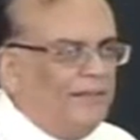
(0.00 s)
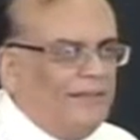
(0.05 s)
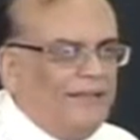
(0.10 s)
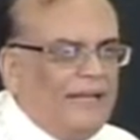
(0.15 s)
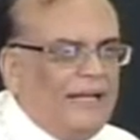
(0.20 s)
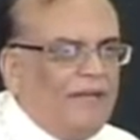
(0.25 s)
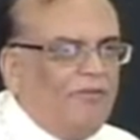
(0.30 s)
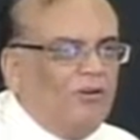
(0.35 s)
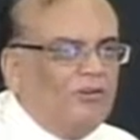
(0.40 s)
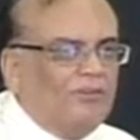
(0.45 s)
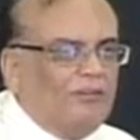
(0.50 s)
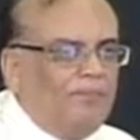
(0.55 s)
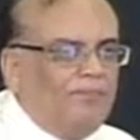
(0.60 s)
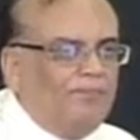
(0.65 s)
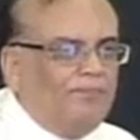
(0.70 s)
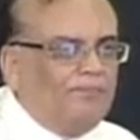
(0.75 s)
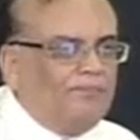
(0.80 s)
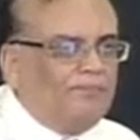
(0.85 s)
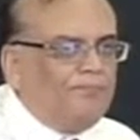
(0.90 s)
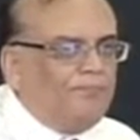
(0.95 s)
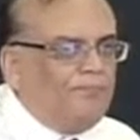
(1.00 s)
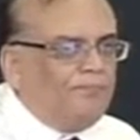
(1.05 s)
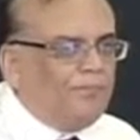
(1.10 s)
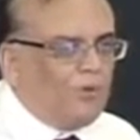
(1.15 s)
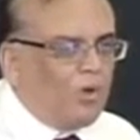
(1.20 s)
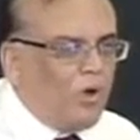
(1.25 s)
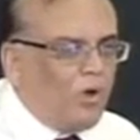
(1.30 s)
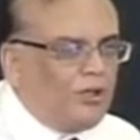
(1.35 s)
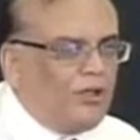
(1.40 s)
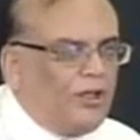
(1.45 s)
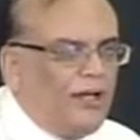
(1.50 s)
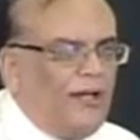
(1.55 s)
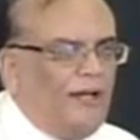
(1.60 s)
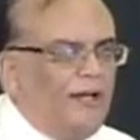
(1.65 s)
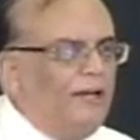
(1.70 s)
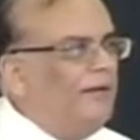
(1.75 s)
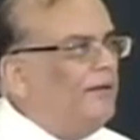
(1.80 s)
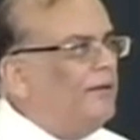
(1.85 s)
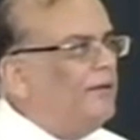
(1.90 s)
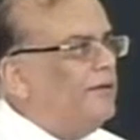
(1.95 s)
there was a
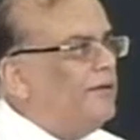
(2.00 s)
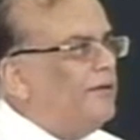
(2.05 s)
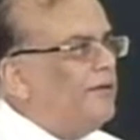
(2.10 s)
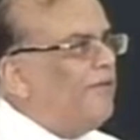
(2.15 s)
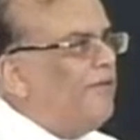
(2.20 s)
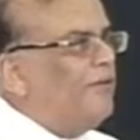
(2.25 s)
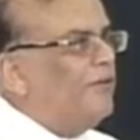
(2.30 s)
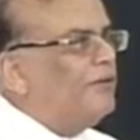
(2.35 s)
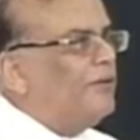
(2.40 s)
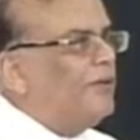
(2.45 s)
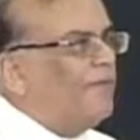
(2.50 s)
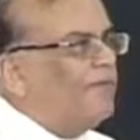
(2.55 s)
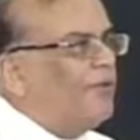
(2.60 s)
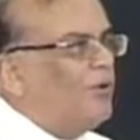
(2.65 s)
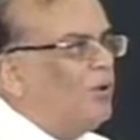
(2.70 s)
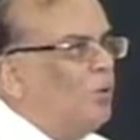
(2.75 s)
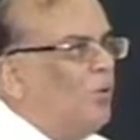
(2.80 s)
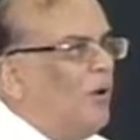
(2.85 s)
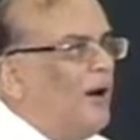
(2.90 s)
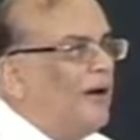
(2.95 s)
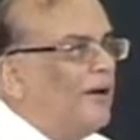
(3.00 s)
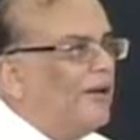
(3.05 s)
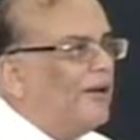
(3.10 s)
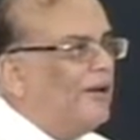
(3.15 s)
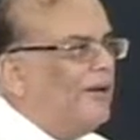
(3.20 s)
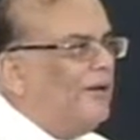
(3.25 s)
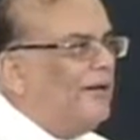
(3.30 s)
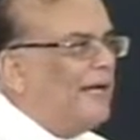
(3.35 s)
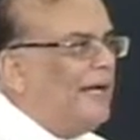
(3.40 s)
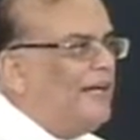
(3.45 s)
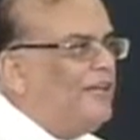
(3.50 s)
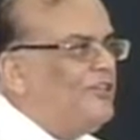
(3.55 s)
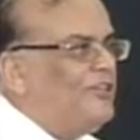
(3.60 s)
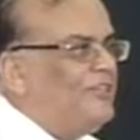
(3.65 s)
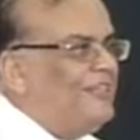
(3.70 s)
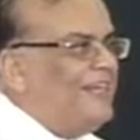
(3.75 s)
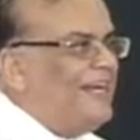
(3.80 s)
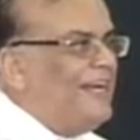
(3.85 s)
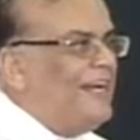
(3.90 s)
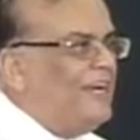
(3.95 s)
total difference of
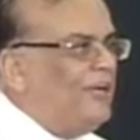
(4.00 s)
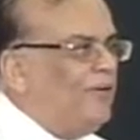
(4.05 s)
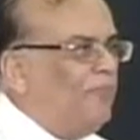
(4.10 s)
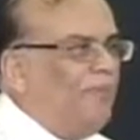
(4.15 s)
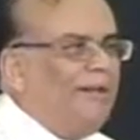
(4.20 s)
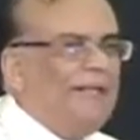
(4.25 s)
298